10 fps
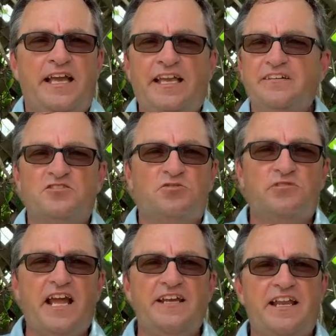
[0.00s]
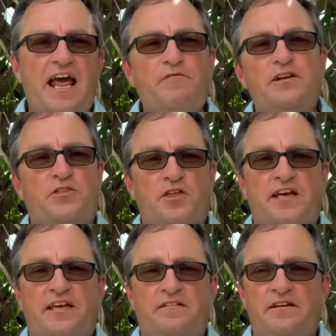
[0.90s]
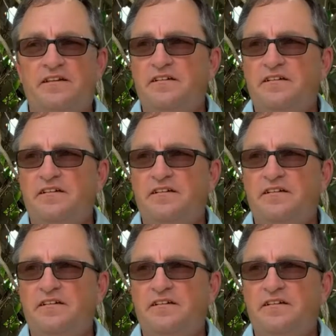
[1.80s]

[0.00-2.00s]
He has created everything.